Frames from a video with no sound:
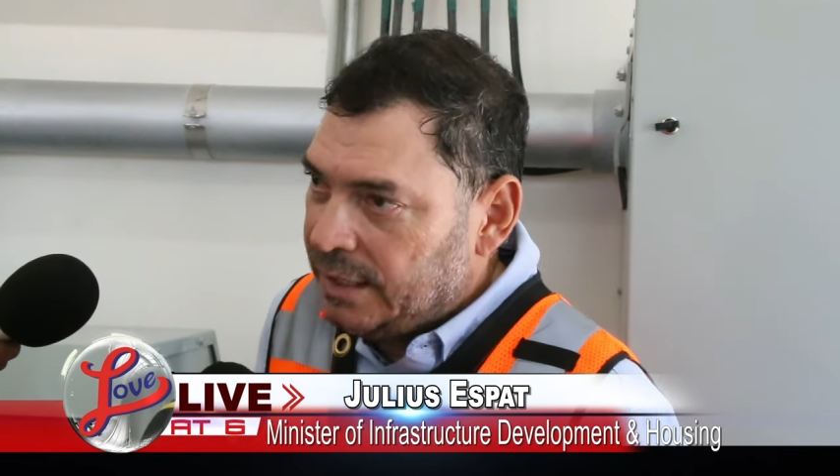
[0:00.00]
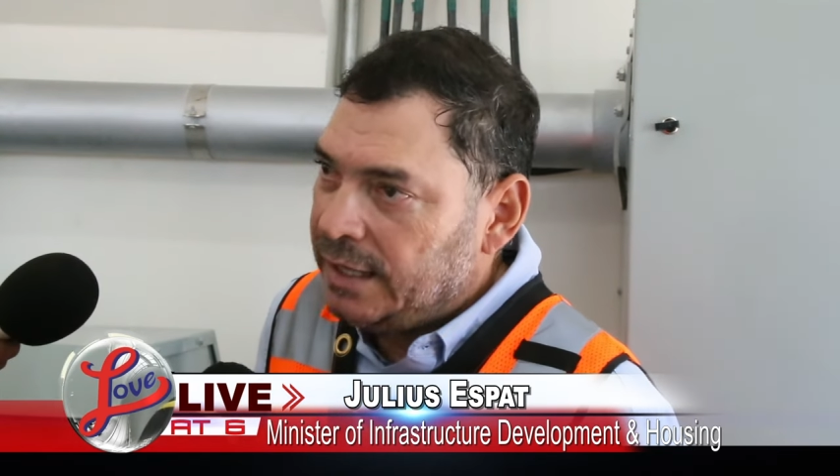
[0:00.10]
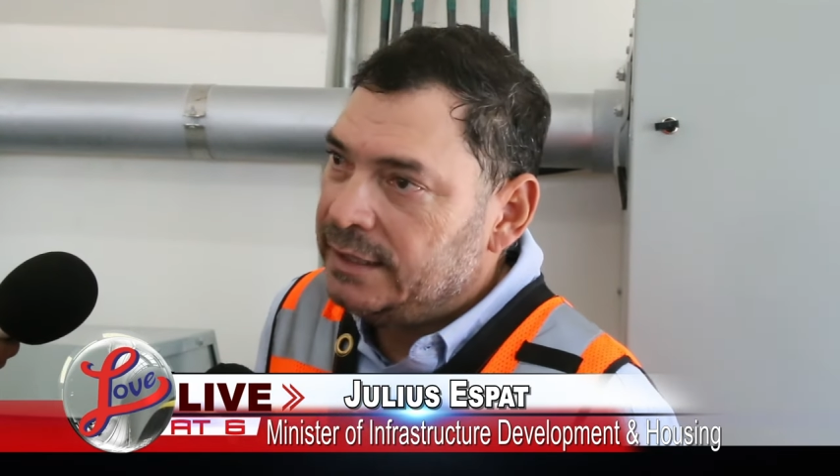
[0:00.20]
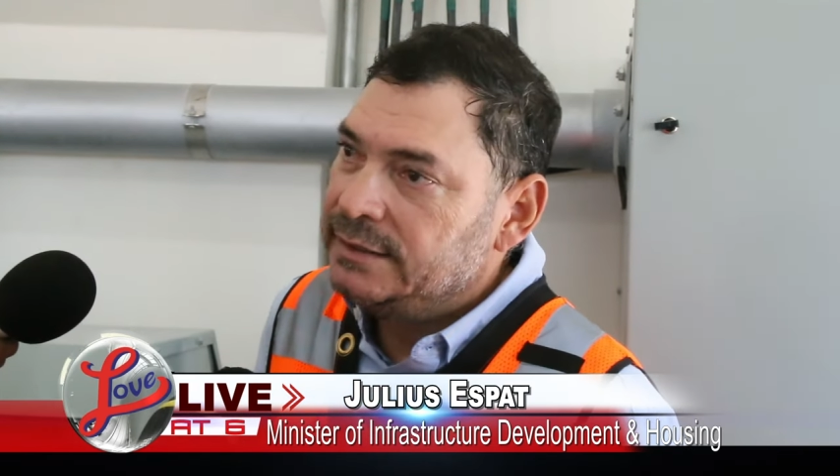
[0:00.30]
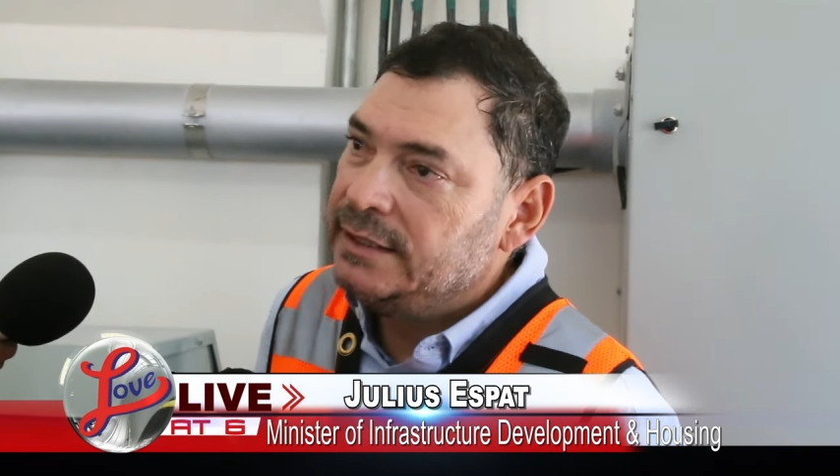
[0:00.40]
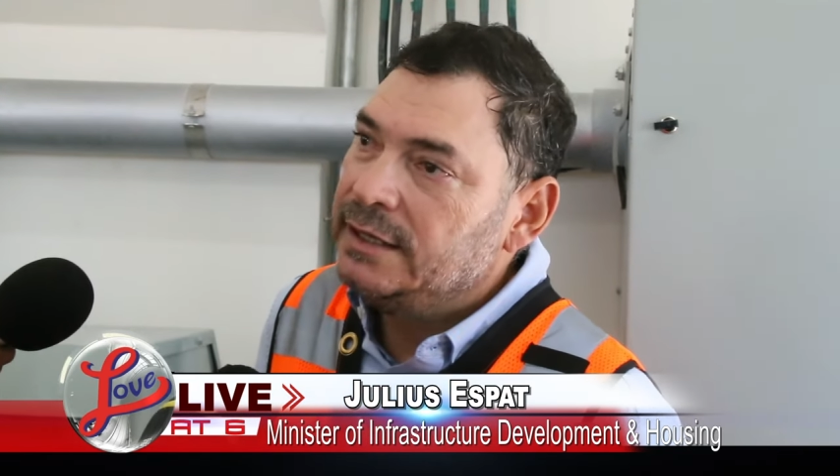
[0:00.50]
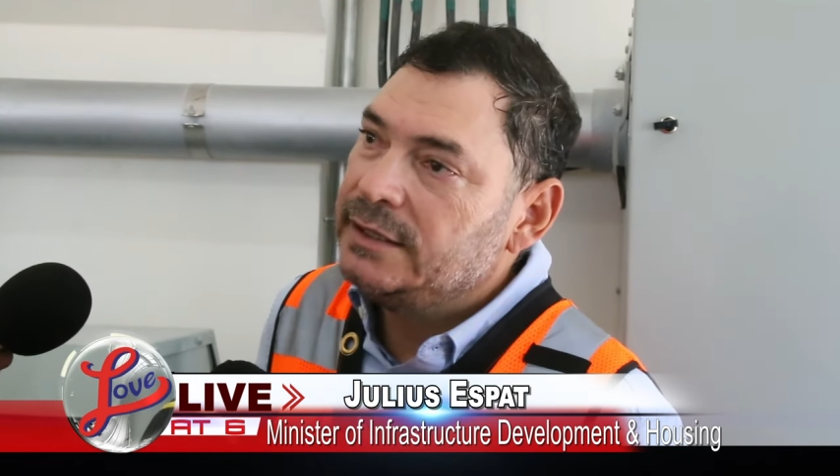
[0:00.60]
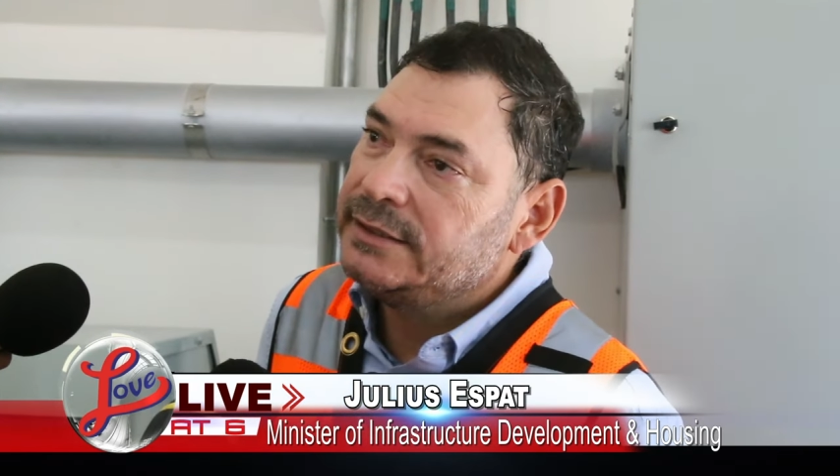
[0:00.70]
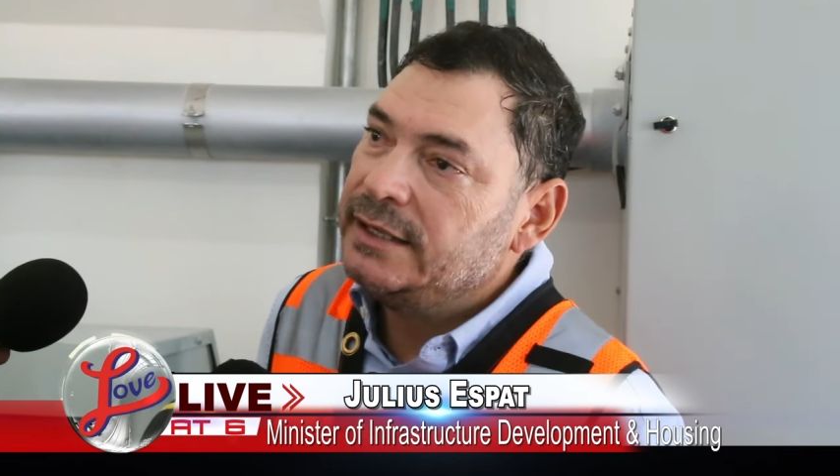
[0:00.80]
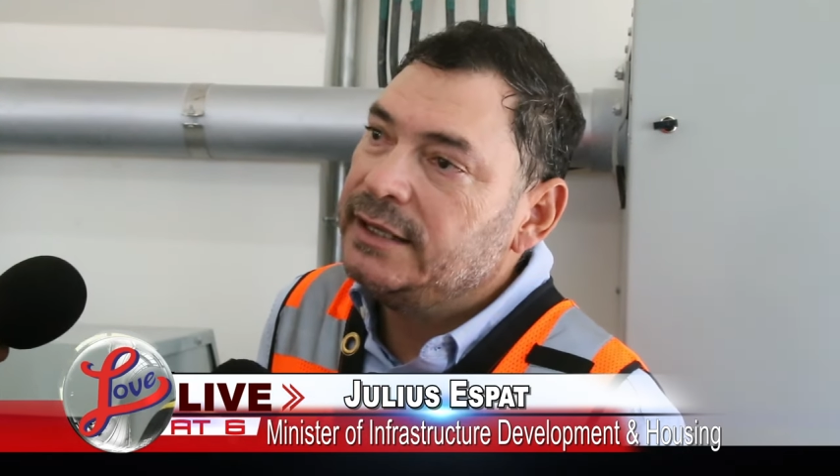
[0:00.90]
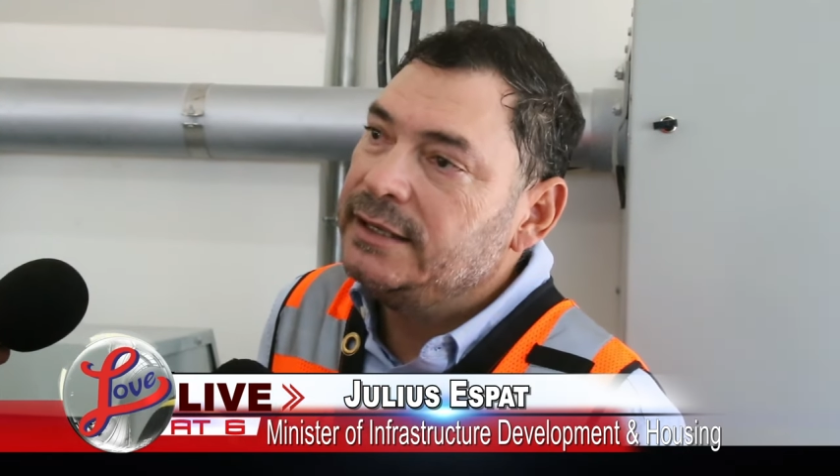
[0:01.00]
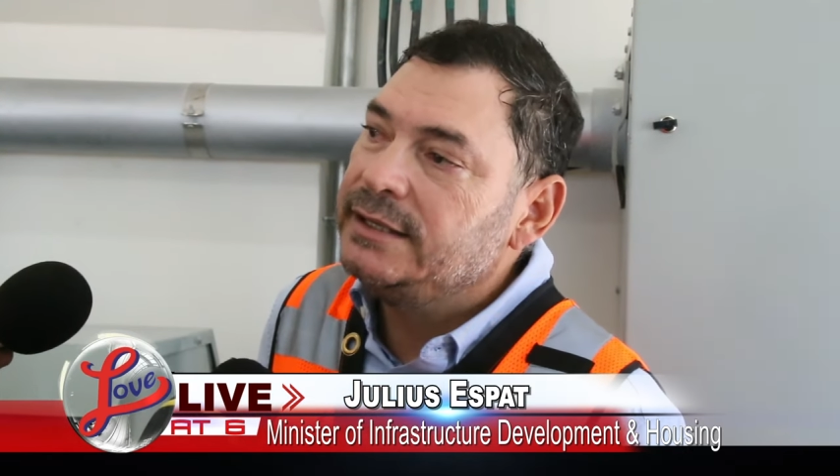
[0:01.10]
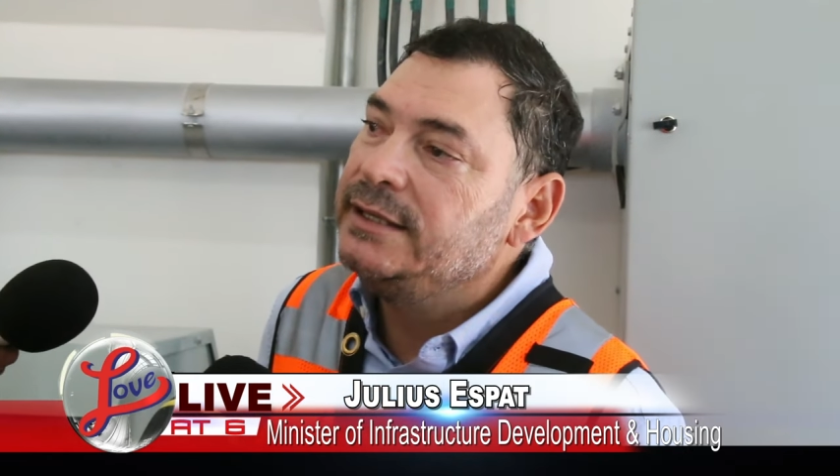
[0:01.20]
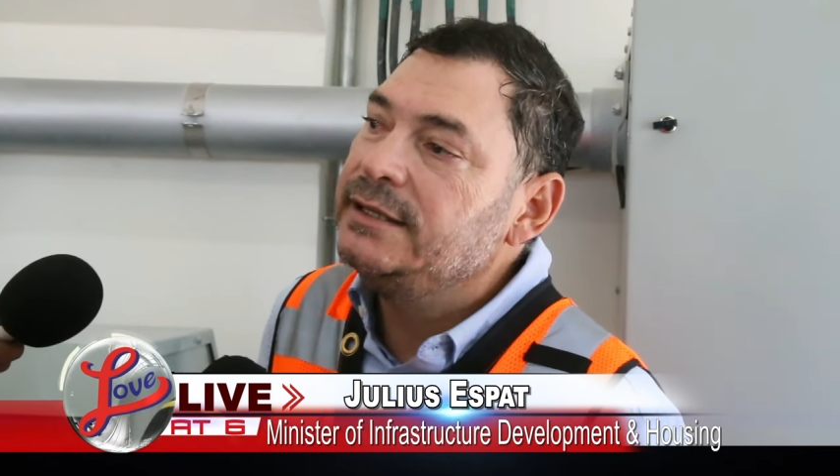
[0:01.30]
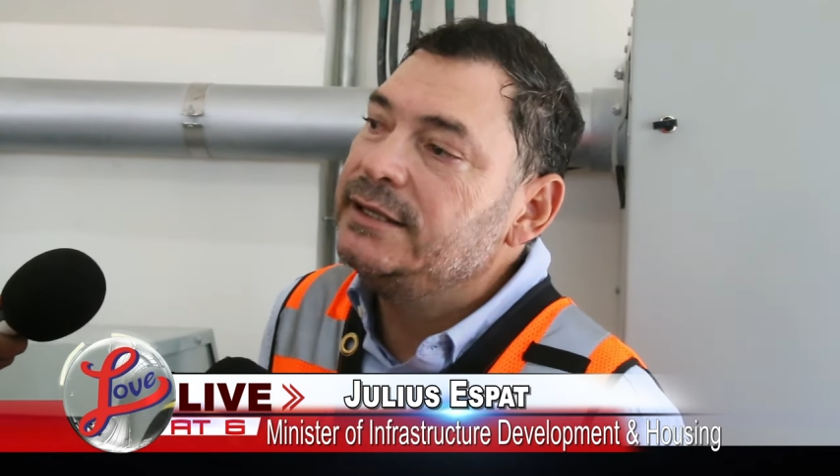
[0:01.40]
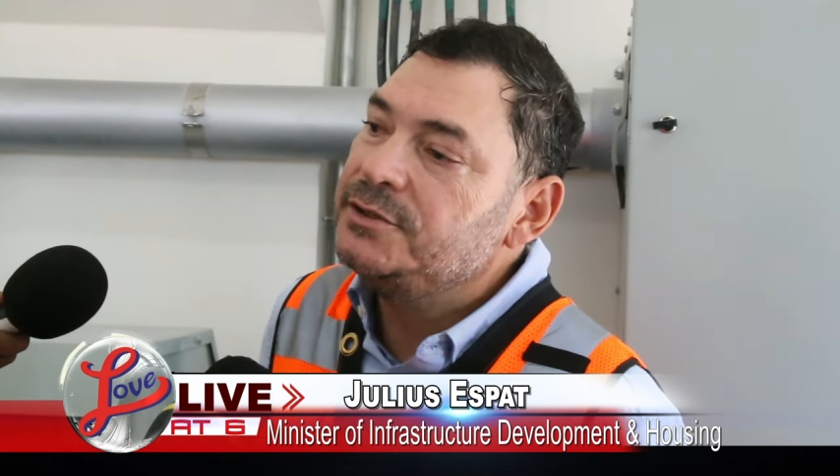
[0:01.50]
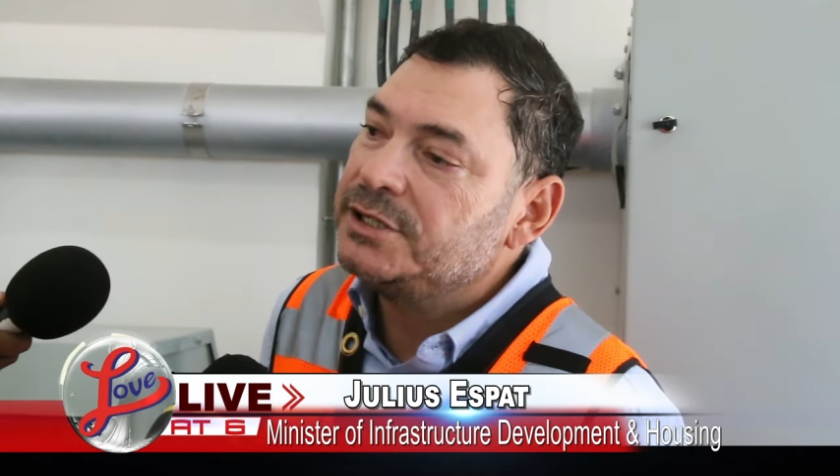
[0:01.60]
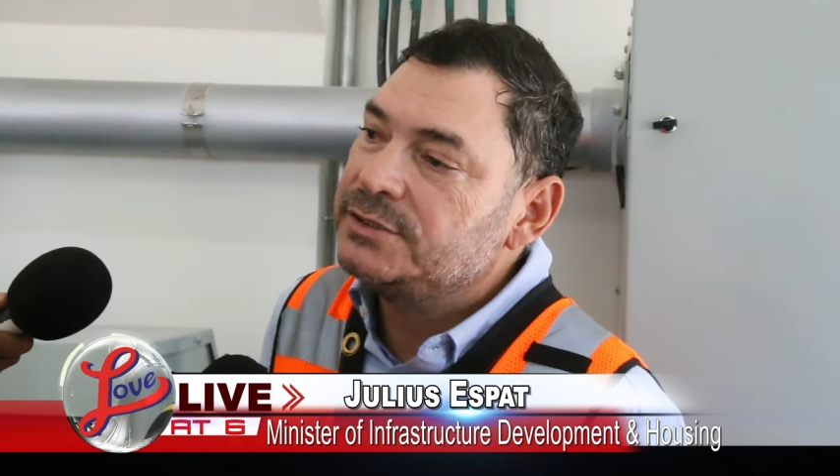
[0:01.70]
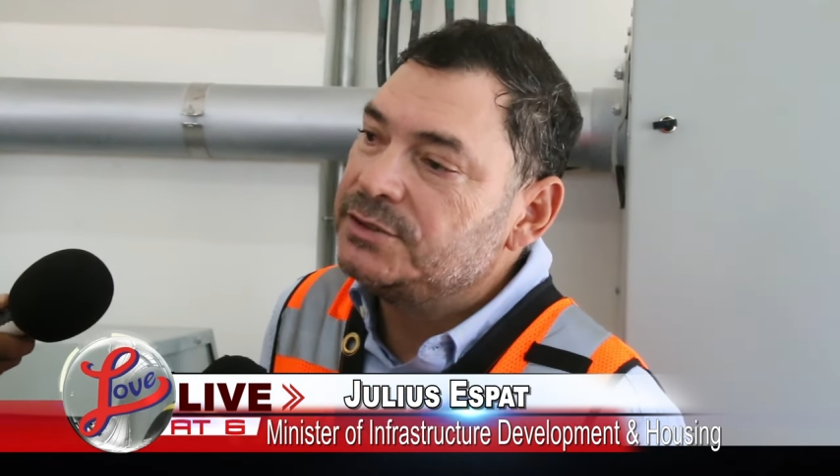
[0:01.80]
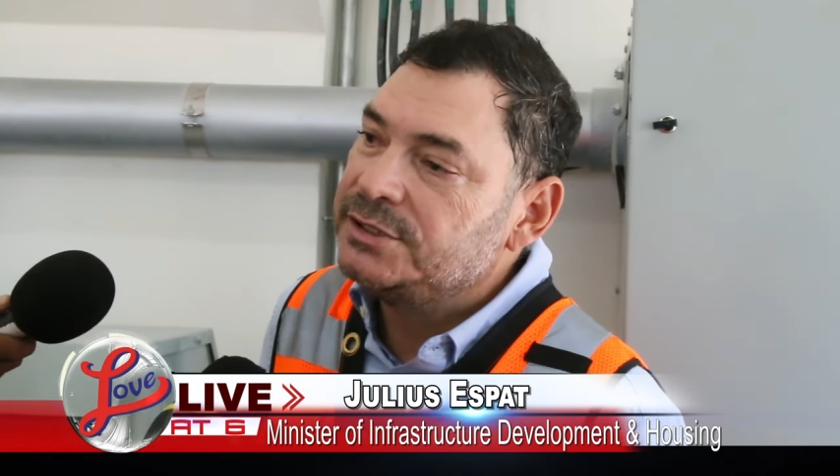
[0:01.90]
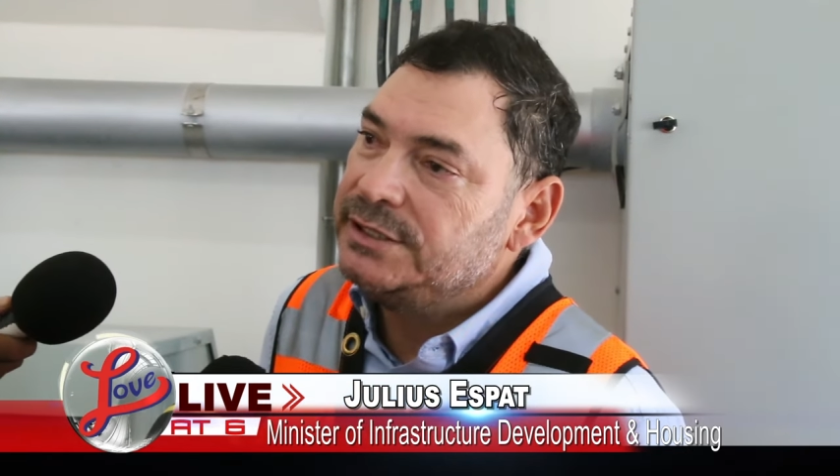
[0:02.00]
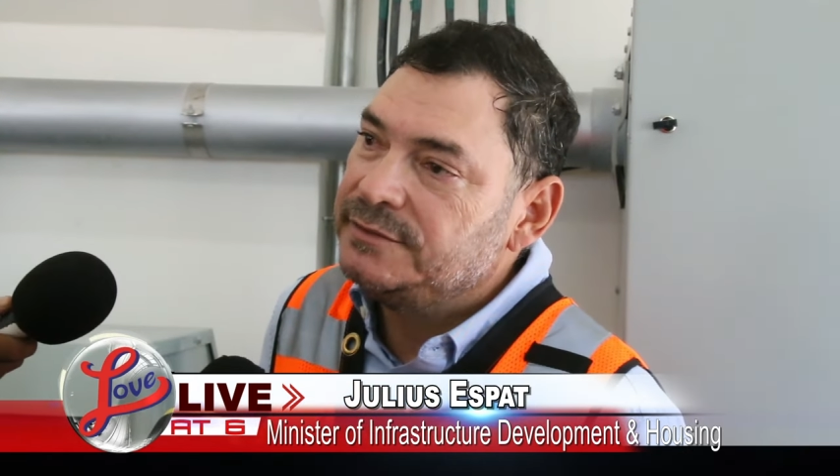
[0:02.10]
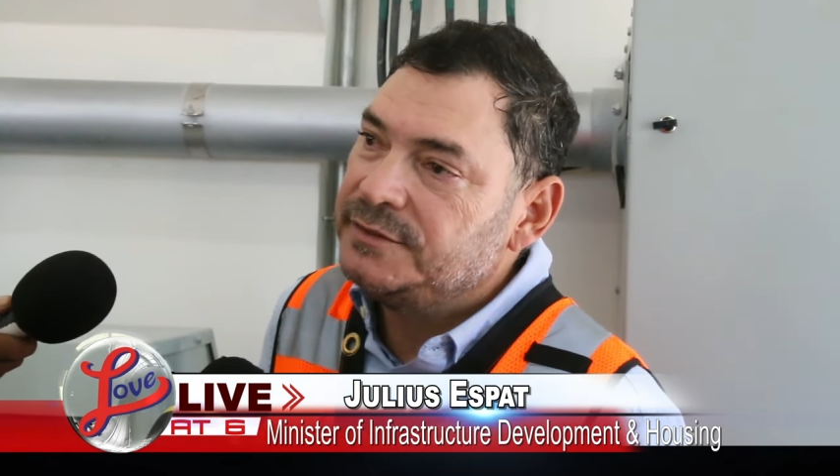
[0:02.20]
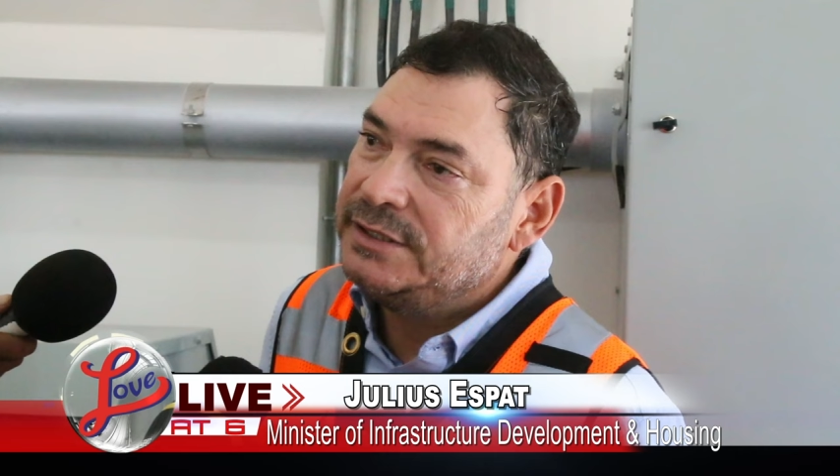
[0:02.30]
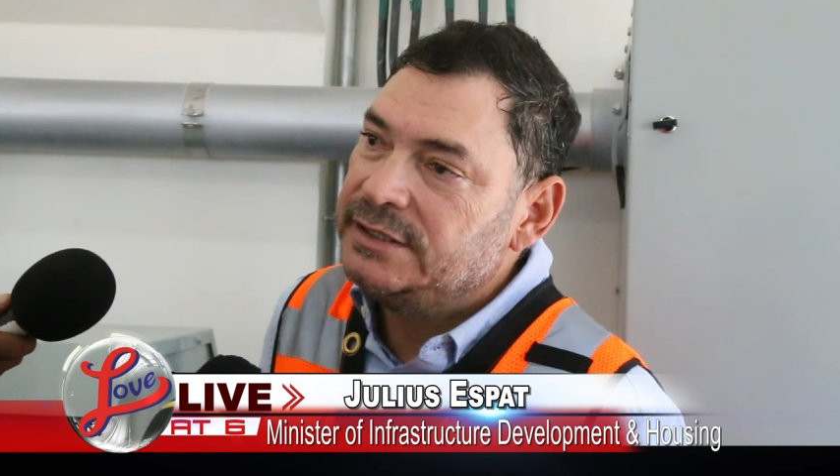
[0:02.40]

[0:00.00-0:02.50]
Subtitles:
and they are taking keen interest to see if